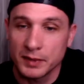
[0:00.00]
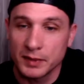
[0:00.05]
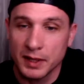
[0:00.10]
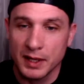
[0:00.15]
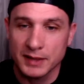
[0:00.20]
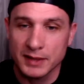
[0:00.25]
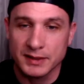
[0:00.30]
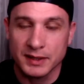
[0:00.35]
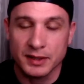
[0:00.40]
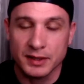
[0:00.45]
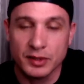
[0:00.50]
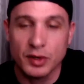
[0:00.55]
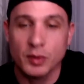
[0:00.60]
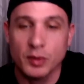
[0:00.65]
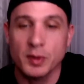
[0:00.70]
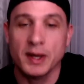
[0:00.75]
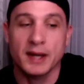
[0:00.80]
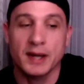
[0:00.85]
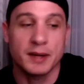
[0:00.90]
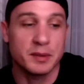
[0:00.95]
I said, no
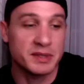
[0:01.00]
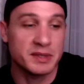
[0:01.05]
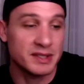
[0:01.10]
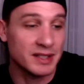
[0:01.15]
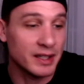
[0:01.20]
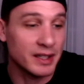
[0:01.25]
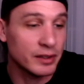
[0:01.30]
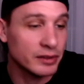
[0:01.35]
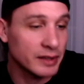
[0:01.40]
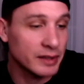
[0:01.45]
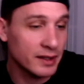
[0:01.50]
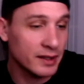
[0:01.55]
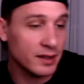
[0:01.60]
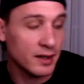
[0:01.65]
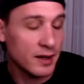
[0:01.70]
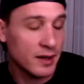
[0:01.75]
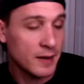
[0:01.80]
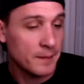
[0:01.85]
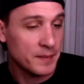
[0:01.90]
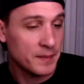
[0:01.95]
way. It was literally
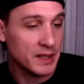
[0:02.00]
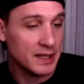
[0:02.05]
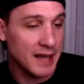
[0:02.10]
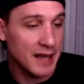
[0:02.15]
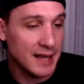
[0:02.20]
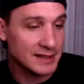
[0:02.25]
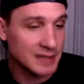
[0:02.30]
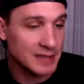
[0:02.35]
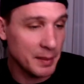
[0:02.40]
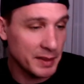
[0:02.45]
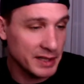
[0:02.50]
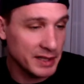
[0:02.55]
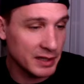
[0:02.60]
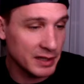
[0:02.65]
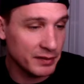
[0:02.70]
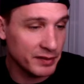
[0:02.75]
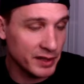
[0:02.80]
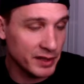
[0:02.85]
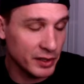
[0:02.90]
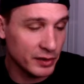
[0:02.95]
the last time I did a
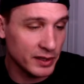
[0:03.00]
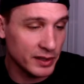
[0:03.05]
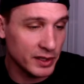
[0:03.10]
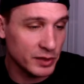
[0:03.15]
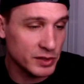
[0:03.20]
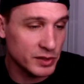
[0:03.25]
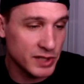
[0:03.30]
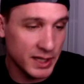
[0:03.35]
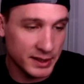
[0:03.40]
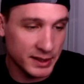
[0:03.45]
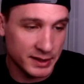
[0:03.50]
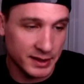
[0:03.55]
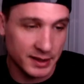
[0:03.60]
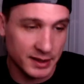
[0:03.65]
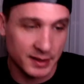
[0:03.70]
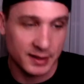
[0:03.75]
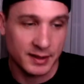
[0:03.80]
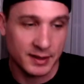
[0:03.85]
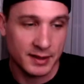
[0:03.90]
video that you checked in.